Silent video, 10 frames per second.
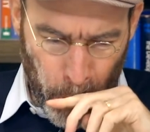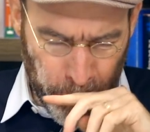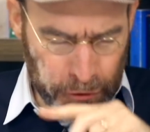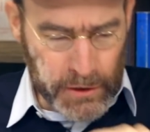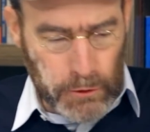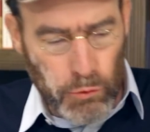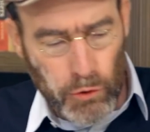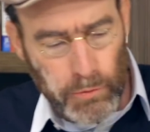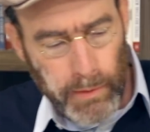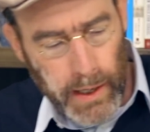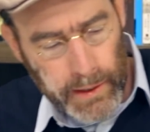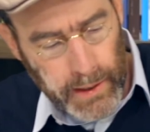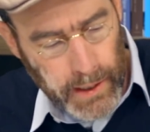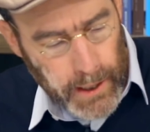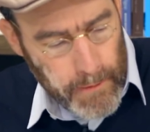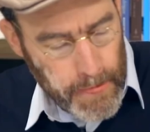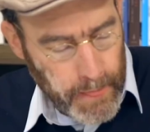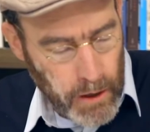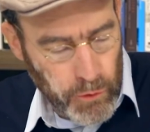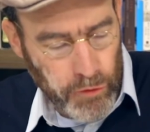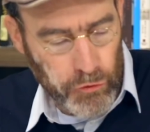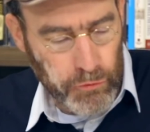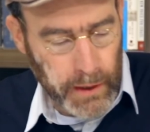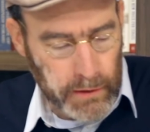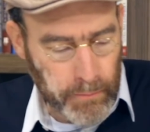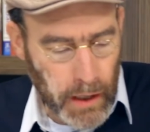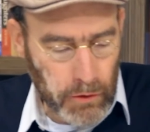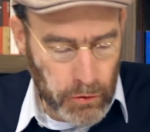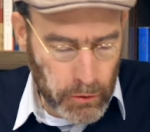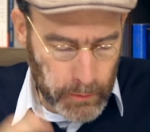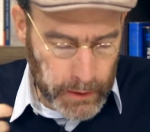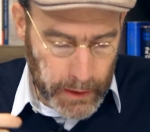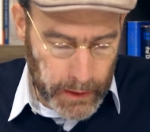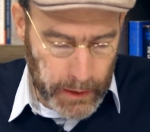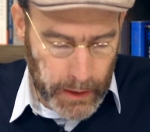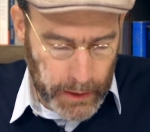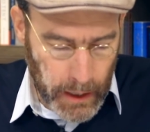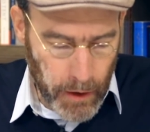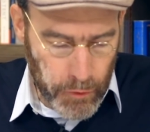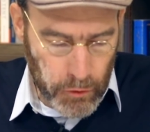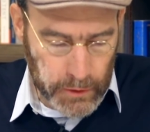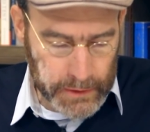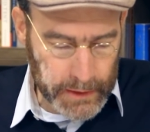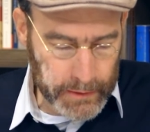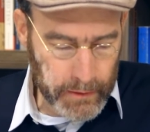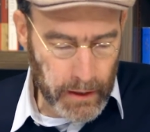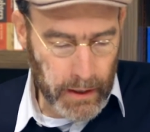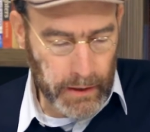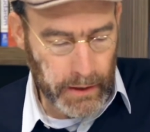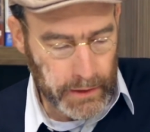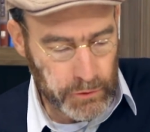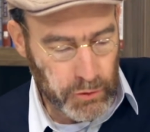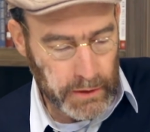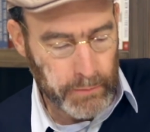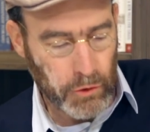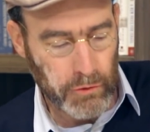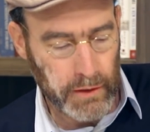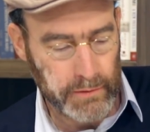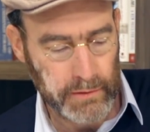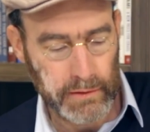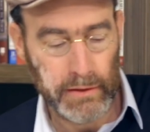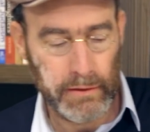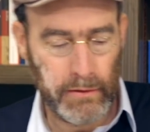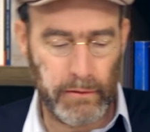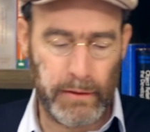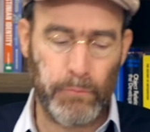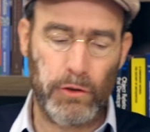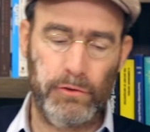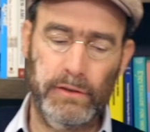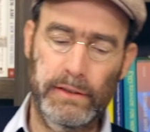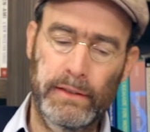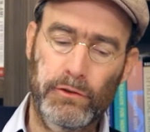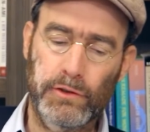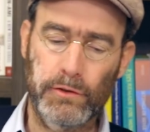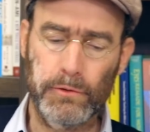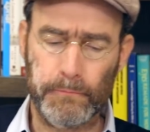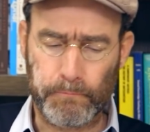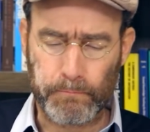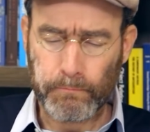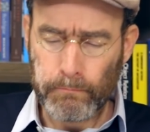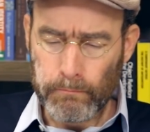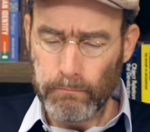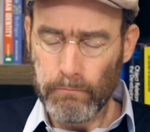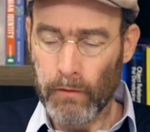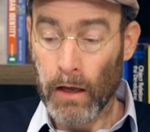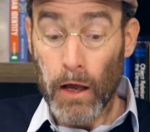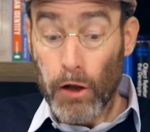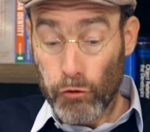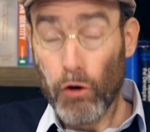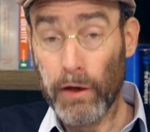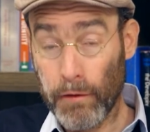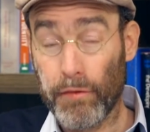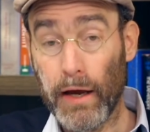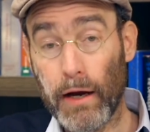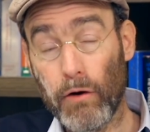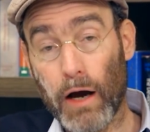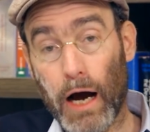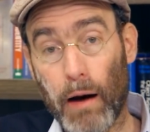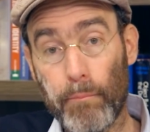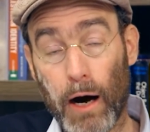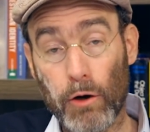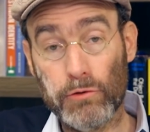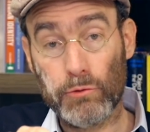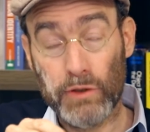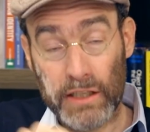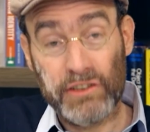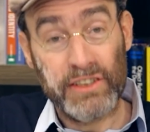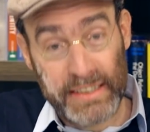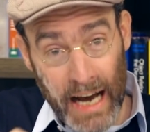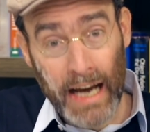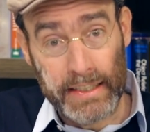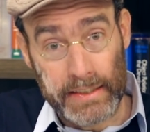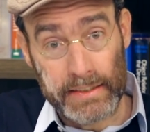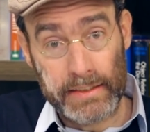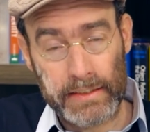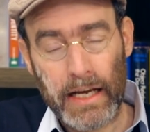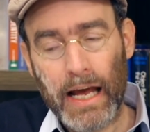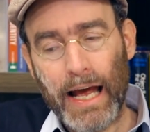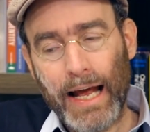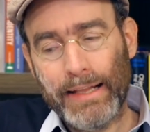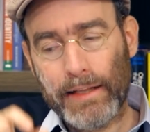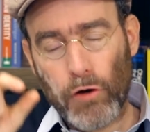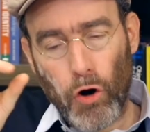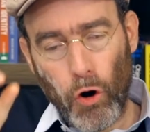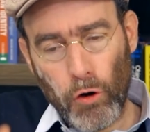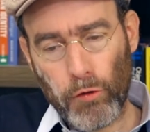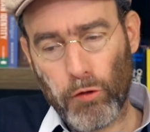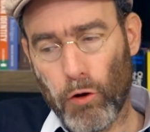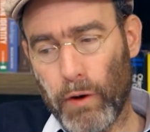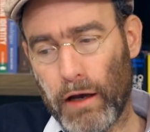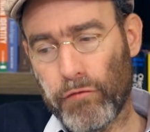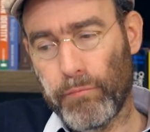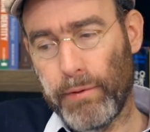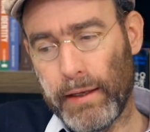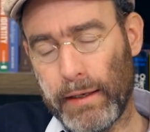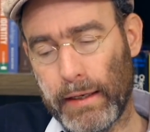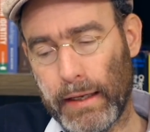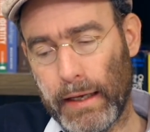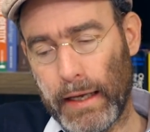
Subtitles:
first a quote by a research by Tamar Hartman and others in the Israel Democracy Institute, talking there about religious Zionists that also have been